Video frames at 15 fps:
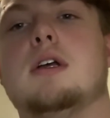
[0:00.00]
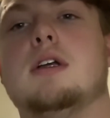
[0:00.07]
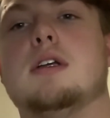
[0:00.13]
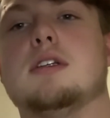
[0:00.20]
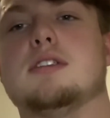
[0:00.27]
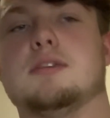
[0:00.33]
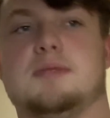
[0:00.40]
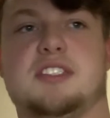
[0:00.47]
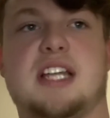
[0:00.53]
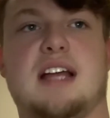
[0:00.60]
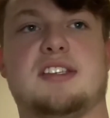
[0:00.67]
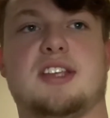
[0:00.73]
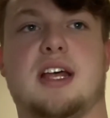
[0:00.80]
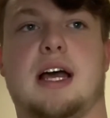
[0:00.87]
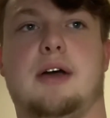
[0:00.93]
Some
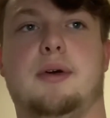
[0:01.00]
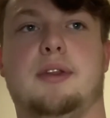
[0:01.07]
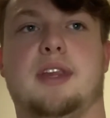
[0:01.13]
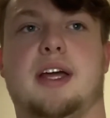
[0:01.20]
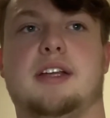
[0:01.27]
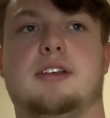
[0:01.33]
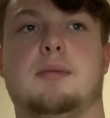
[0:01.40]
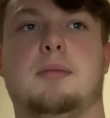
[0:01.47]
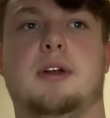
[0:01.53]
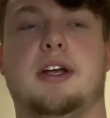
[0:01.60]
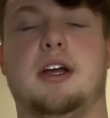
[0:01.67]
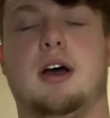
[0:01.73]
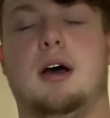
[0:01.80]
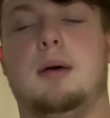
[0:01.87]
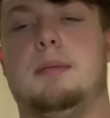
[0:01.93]
stats that I would like to
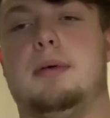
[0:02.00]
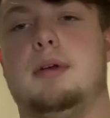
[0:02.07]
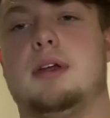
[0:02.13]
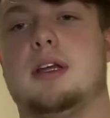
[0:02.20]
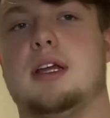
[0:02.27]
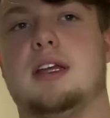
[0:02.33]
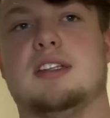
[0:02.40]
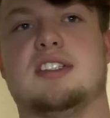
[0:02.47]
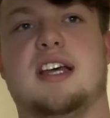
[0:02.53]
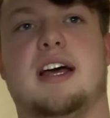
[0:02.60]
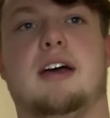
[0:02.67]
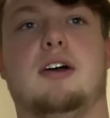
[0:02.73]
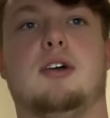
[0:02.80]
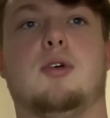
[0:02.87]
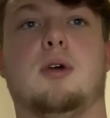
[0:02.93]
bring up is
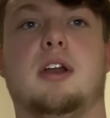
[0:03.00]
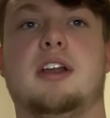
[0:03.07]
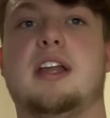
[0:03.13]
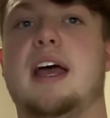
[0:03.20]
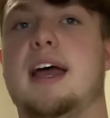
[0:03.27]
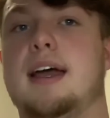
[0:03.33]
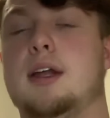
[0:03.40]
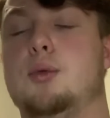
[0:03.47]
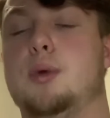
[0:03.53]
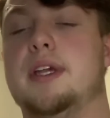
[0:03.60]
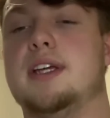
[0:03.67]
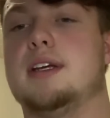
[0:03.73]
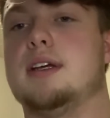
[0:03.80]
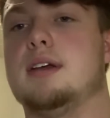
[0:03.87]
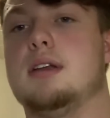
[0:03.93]
that according to
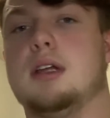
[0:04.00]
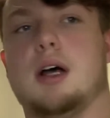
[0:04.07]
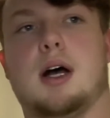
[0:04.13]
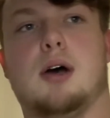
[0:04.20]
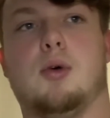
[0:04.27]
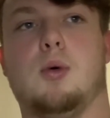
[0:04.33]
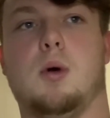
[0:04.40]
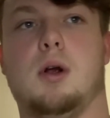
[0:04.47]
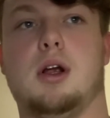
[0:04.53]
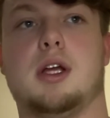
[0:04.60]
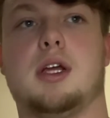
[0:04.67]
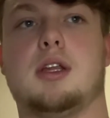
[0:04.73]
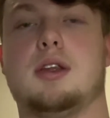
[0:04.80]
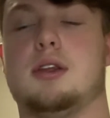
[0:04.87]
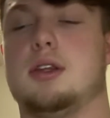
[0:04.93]
edweek.org,
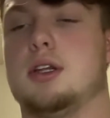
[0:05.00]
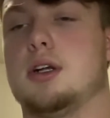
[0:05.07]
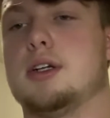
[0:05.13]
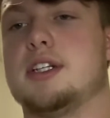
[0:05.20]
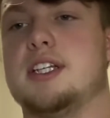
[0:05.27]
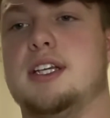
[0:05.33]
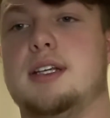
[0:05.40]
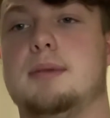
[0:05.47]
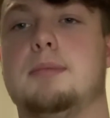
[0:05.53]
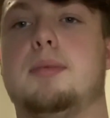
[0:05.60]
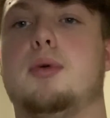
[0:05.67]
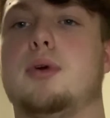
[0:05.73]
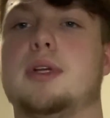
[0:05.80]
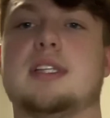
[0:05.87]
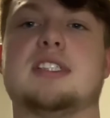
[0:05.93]

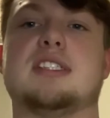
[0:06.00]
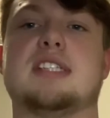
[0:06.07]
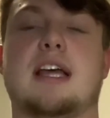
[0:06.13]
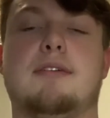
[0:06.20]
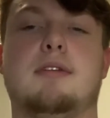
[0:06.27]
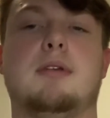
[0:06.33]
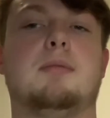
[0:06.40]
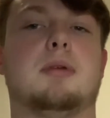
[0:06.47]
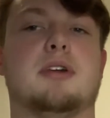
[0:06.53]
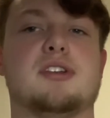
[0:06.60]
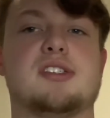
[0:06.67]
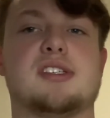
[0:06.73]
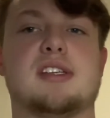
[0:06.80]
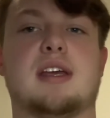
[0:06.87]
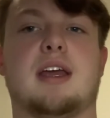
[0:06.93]

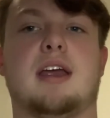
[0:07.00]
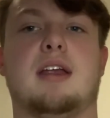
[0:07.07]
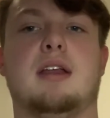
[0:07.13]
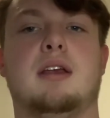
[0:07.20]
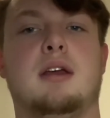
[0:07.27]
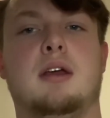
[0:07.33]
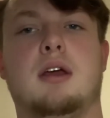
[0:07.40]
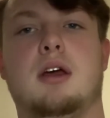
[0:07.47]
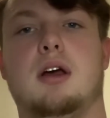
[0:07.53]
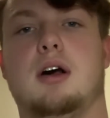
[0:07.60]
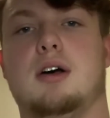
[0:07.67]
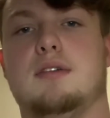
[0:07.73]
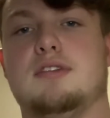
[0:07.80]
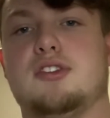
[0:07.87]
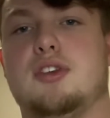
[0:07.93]
13.7%
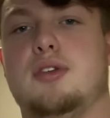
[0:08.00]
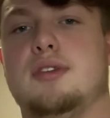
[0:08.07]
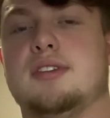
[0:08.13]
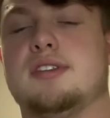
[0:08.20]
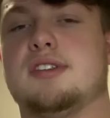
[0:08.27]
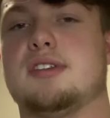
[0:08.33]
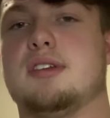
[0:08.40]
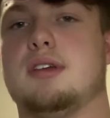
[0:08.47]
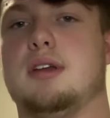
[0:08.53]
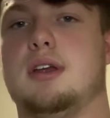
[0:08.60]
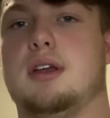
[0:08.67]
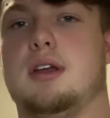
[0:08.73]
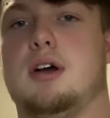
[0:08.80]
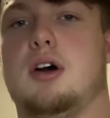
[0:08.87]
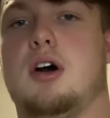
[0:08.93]
of students
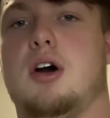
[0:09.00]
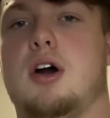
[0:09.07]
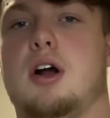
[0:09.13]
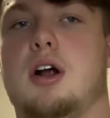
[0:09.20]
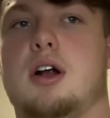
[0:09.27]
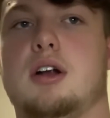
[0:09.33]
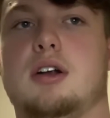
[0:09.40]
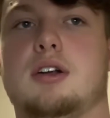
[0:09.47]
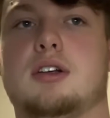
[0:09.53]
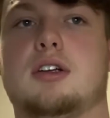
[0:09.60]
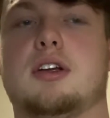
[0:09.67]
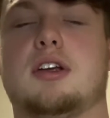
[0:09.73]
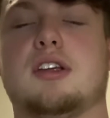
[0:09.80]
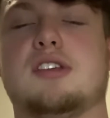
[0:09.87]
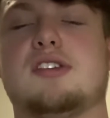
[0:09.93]
are
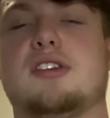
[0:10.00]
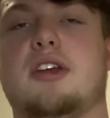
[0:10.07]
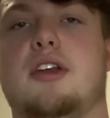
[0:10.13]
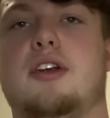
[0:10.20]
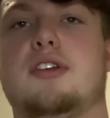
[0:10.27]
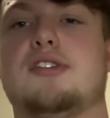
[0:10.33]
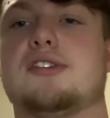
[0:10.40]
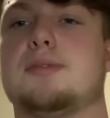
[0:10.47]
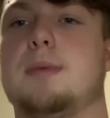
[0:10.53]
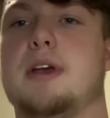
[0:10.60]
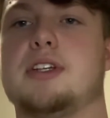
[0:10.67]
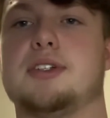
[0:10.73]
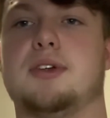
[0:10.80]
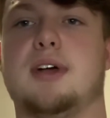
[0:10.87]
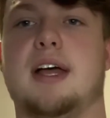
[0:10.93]
considered
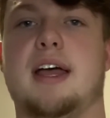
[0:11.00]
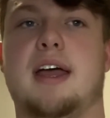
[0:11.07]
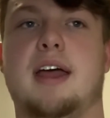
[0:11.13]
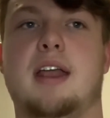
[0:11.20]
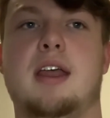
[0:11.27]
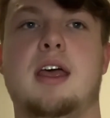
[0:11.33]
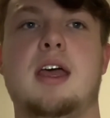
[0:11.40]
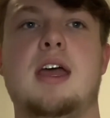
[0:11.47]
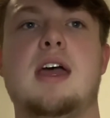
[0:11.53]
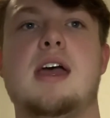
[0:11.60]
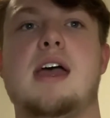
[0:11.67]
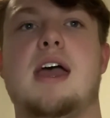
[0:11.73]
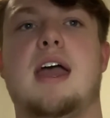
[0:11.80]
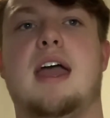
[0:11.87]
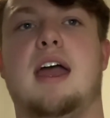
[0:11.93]
special ed,
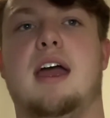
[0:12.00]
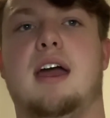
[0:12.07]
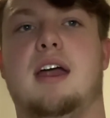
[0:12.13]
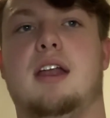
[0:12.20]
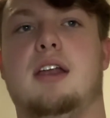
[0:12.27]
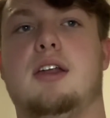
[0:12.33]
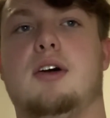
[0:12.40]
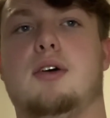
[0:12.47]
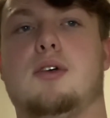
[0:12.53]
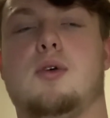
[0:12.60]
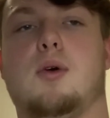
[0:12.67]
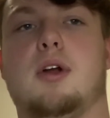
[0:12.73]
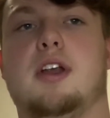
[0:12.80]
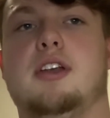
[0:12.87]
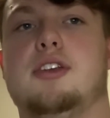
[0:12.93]
and
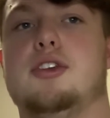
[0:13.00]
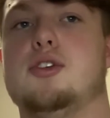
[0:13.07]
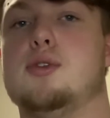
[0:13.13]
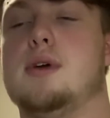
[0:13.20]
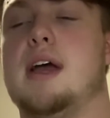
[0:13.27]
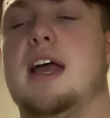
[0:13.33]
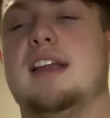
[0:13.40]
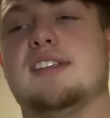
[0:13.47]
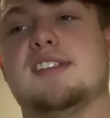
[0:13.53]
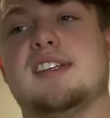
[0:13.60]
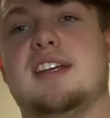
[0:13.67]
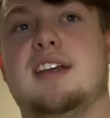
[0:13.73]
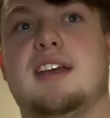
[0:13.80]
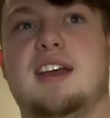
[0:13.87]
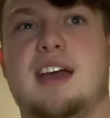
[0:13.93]
according to
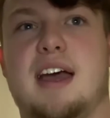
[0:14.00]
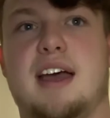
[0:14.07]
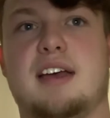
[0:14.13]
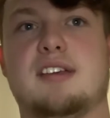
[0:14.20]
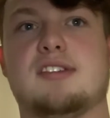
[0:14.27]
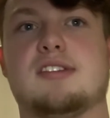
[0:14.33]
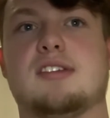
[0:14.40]
ncs.ed.gov,